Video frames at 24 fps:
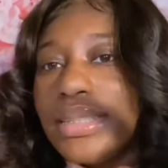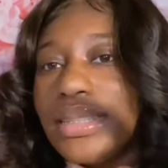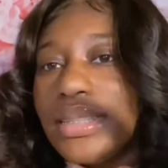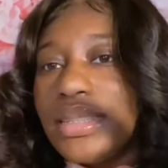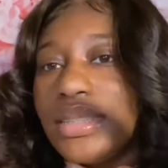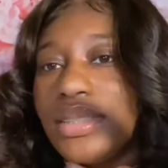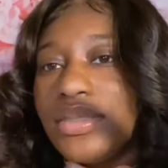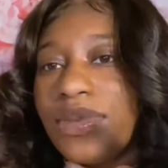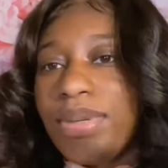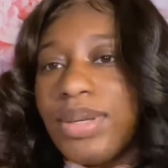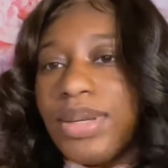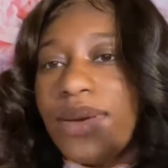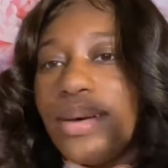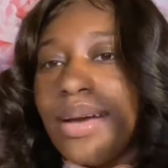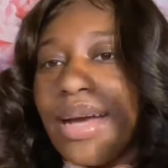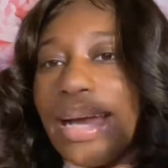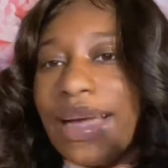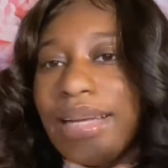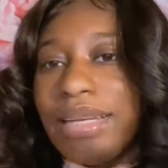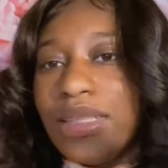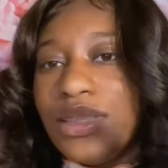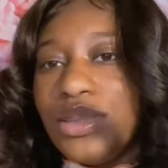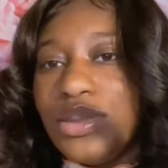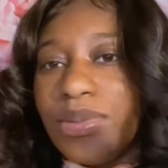this video, I
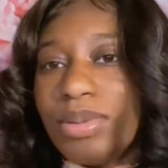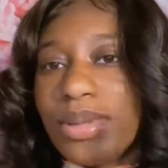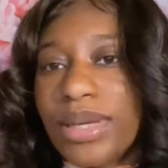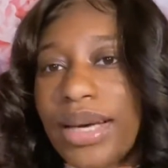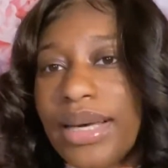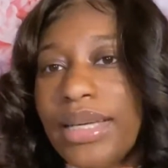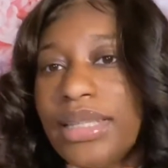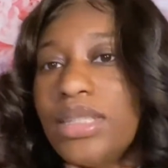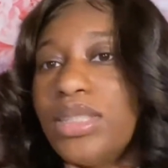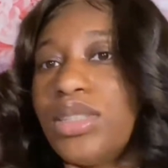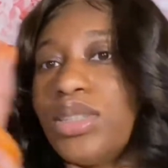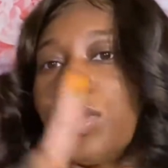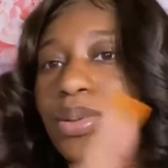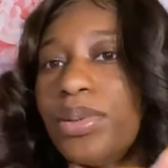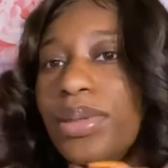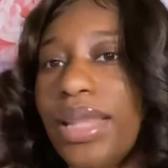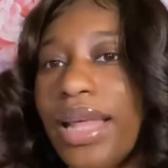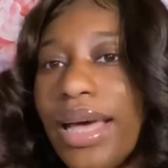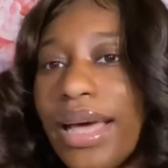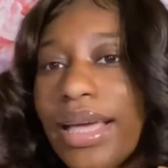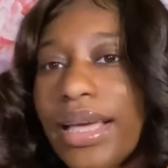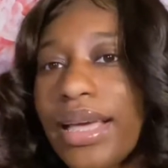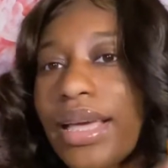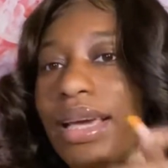need you guys to
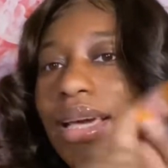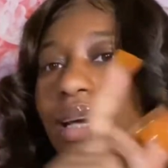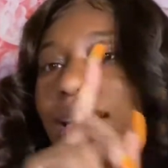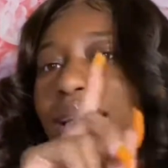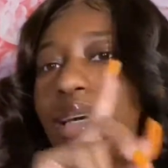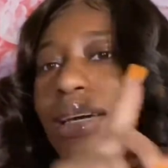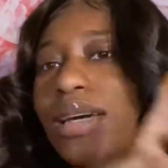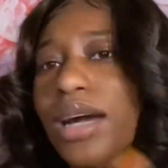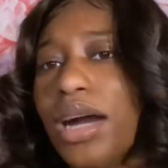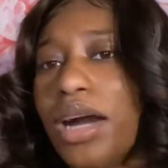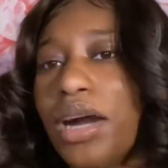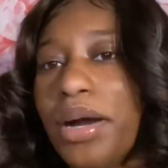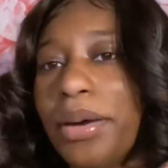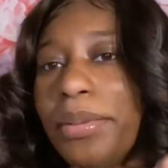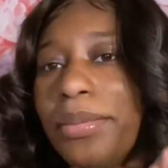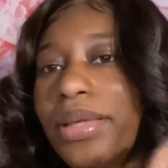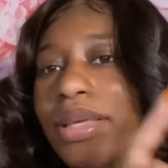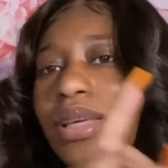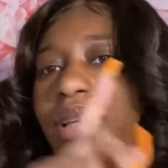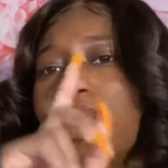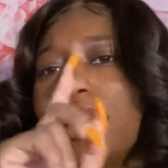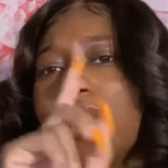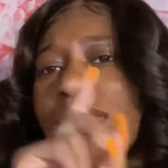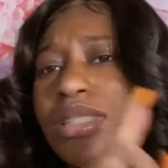like, comment,
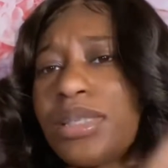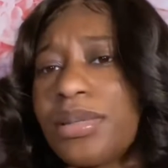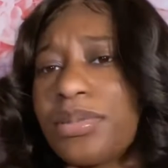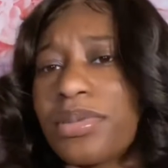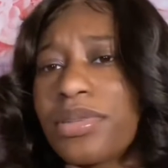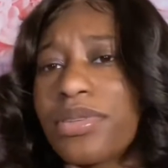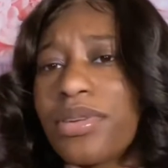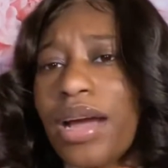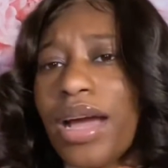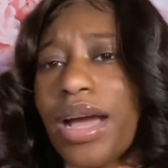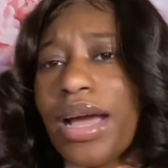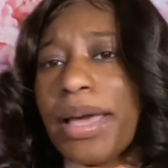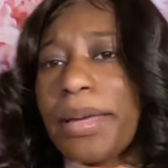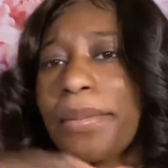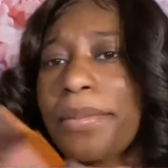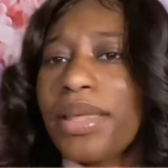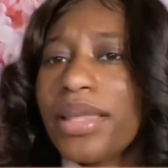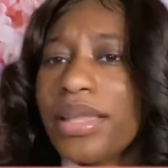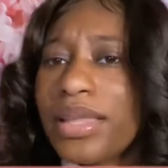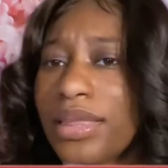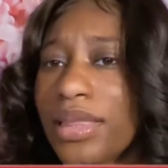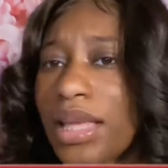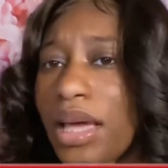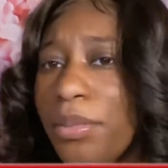subscribe,
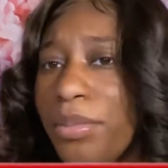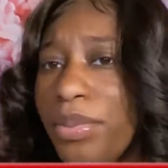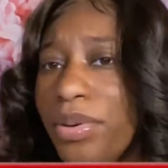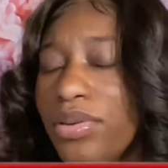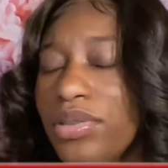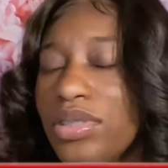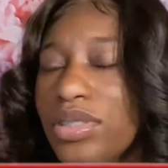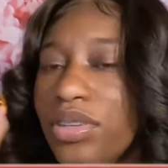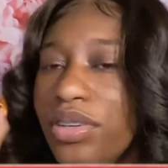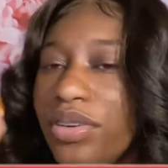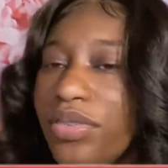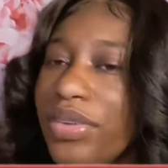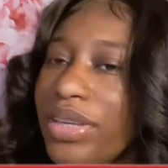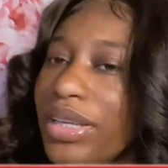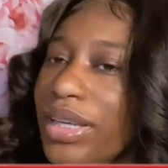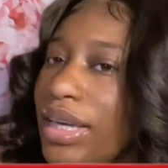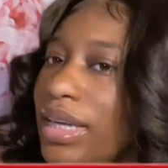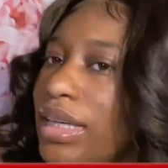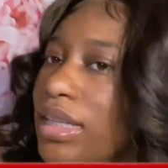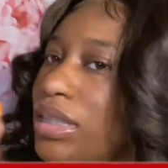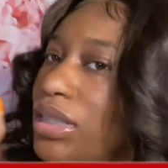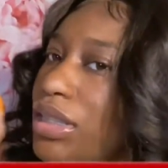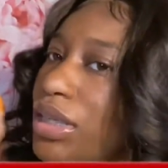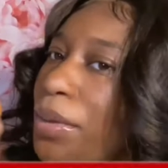hit that post
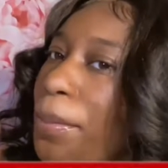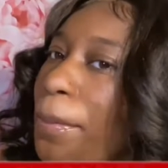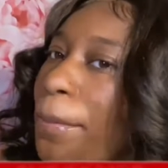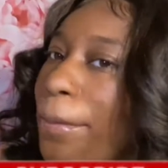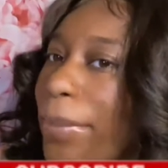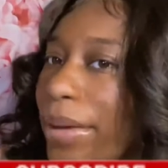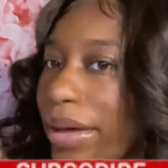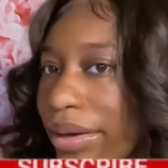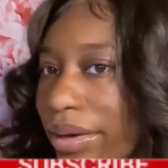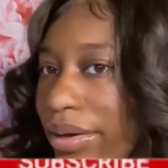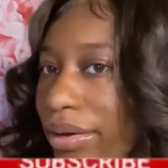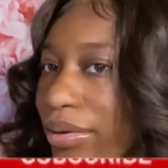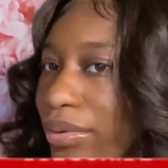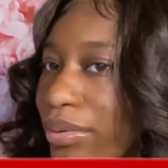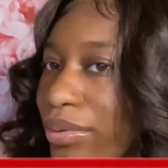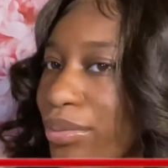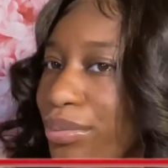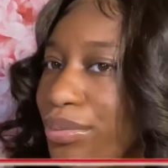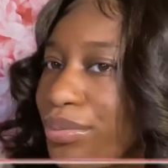notification bell,